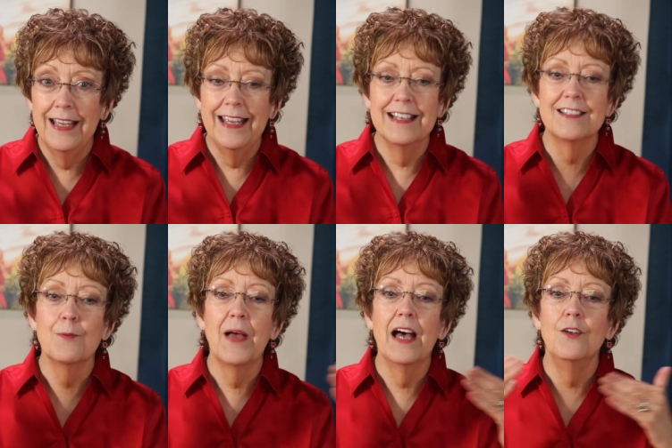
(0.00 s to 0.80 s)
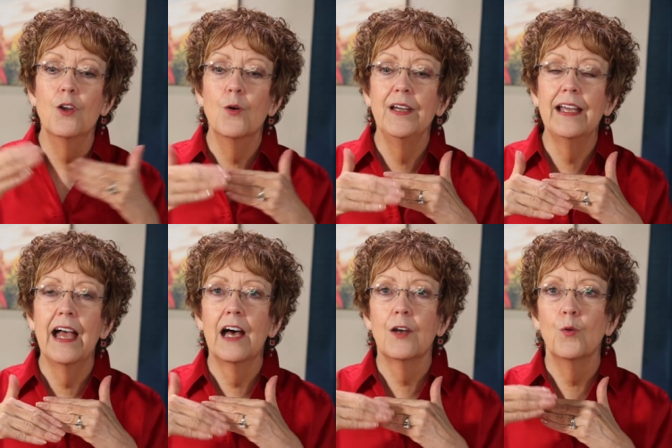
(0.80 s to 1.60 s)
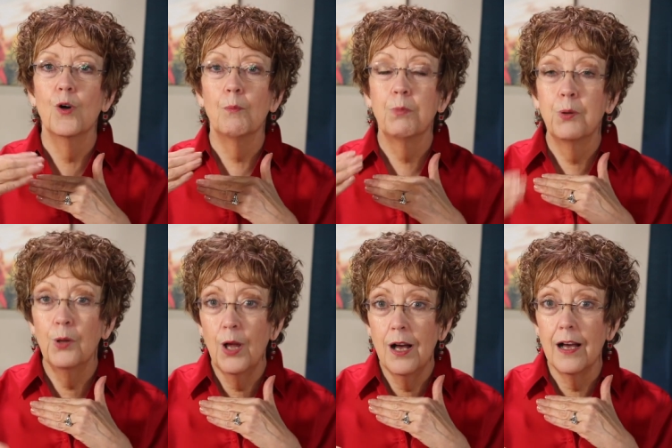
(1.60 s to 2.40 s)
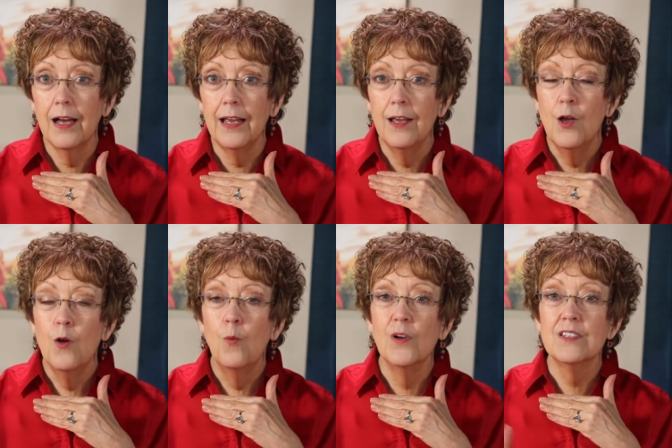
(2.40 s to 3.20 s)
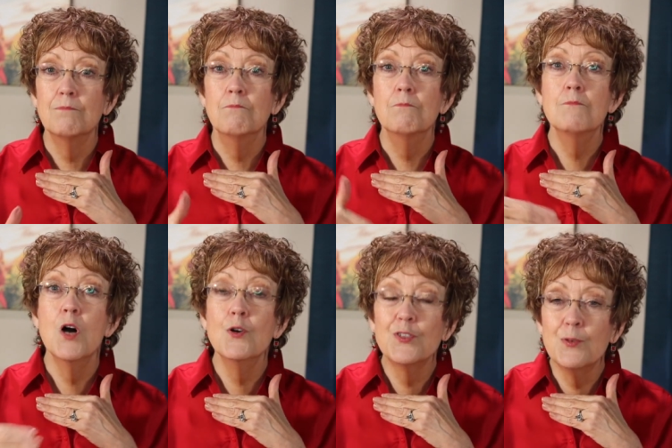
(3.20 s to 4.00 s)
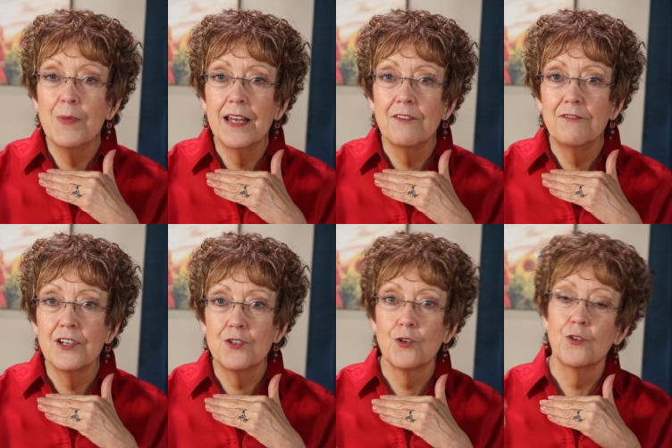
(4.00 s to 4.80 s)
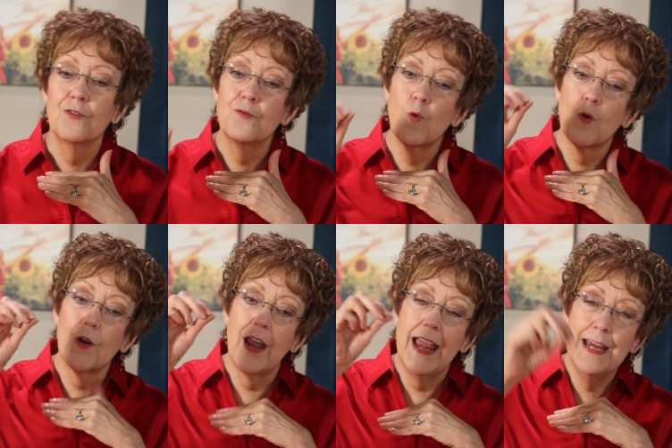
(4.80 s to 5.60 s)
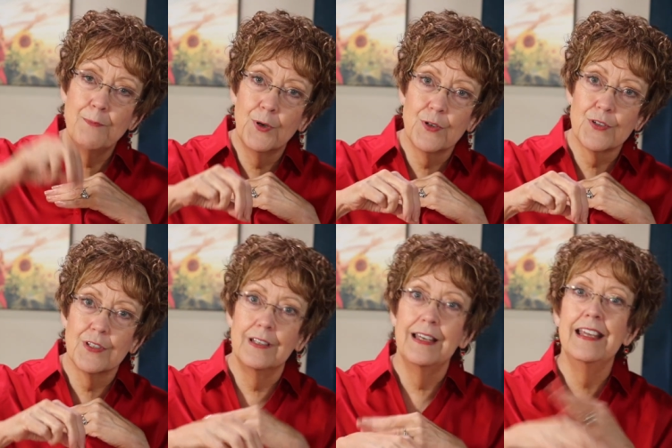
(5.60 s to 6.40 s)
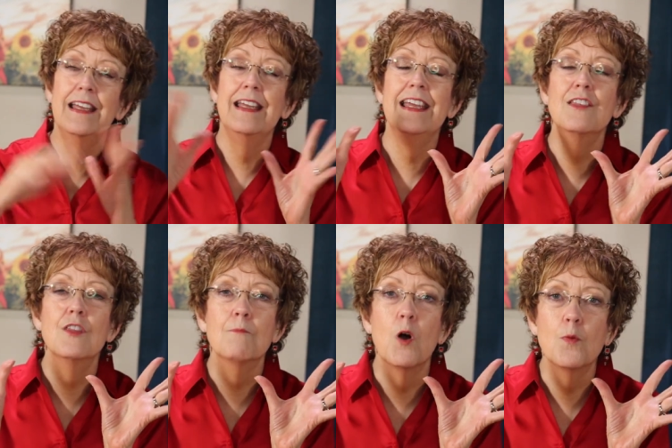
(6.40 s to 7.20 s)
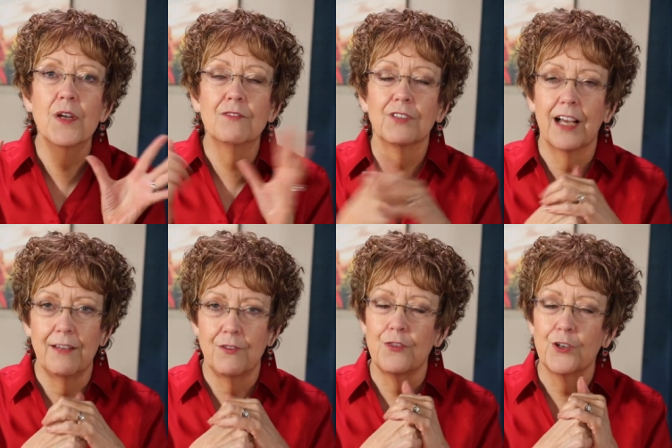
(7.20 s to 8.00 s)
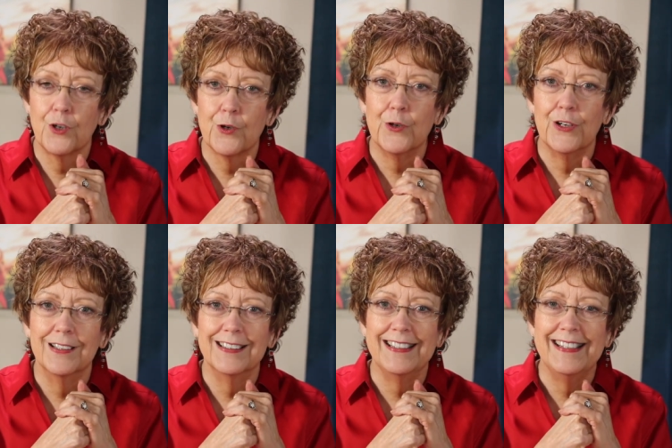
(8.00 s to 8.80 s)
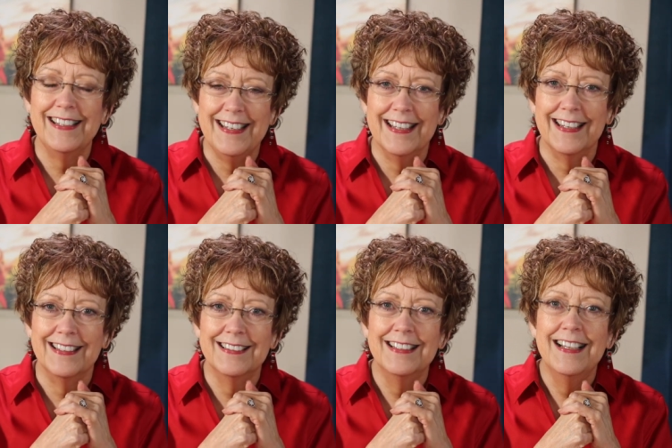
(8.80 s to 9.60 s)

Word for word: it's about knowing how to apply what's most beneficial for a person in the moment of life that they're currently in.